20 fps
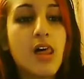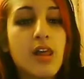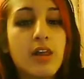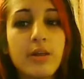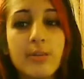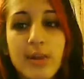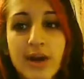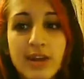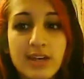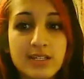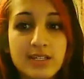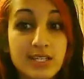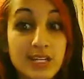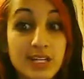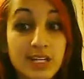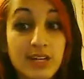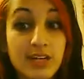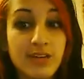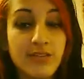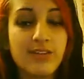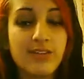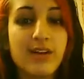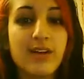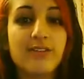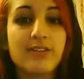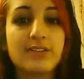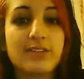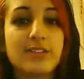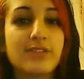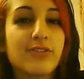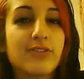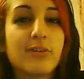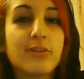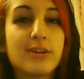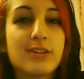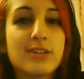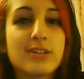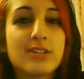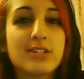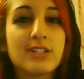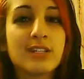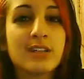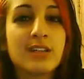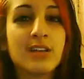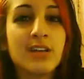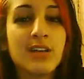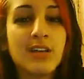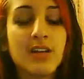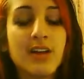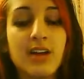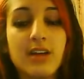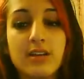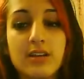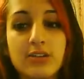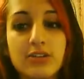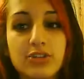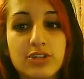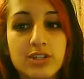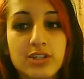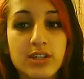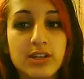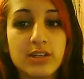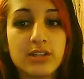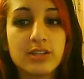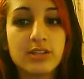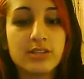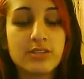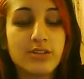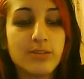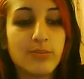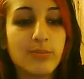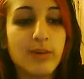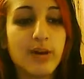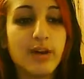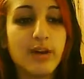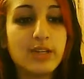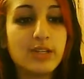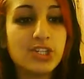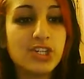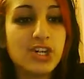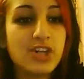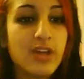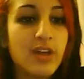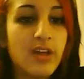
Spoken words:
You might have seen it if you have a different piercing and you just cleaned it too much.